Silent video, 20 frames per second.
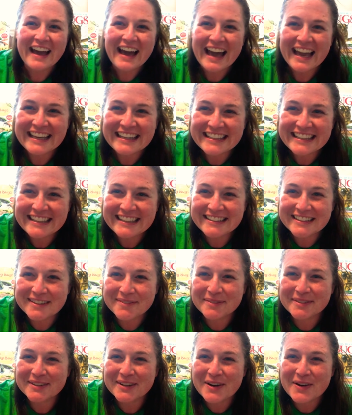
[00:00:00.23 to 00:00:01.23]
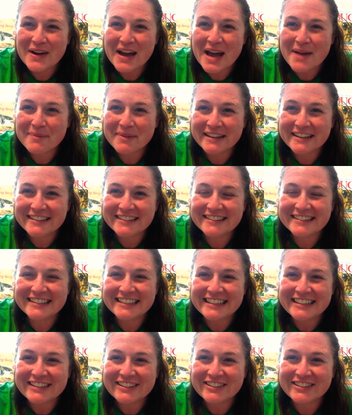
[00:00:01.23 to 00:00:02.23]
Hi kids, I'm so happy to
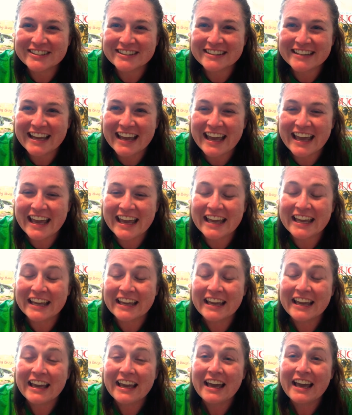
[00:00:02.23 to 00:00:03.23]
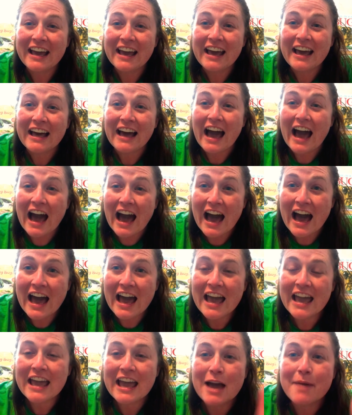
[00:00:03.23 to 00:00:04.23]
see you today.
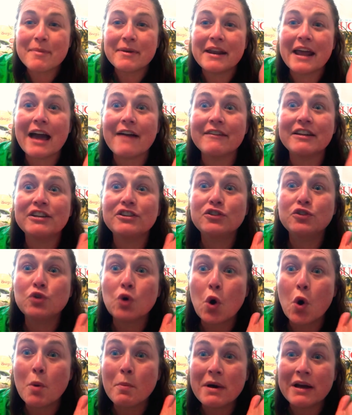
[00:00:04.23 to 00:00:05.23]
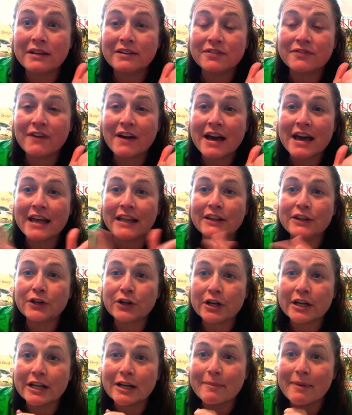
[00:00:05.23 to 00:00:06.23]
I have been having so much fun
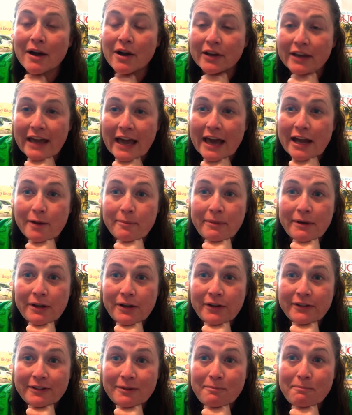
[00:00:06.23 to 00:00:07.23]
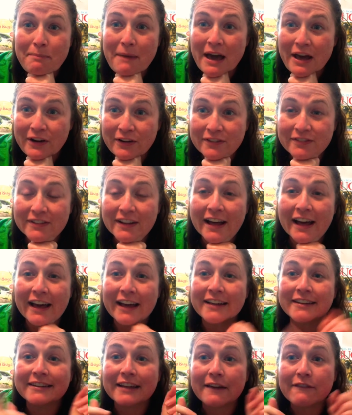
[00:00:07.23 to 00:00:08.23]
learning about caterpillars and
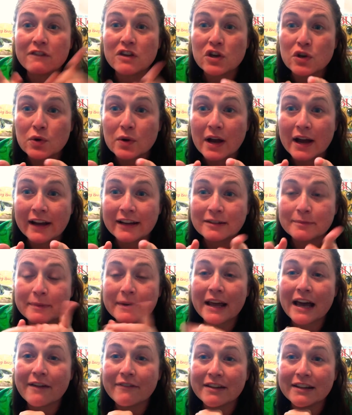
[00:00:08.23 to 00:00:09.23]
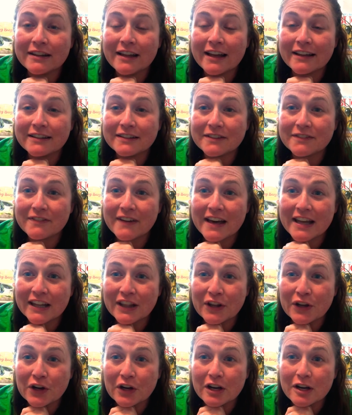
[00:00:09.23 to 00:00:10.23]
butterflies. Have you guys been having lots of fun
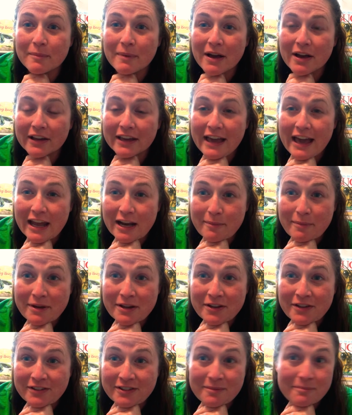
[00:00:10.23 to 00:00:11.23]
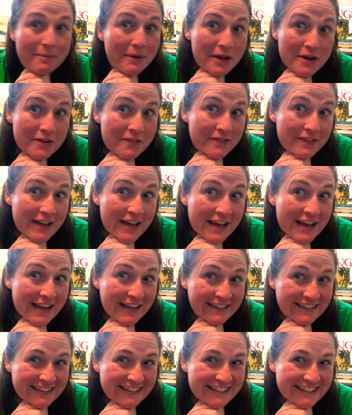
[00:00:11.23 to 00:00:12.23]
learning about caterpillars and
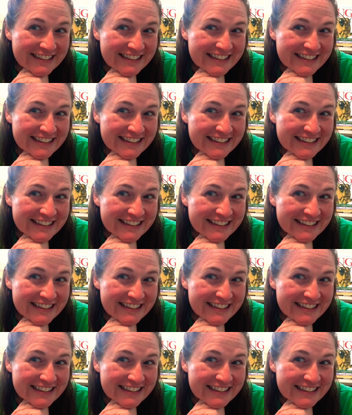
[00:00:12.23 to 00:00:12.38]
butterflies?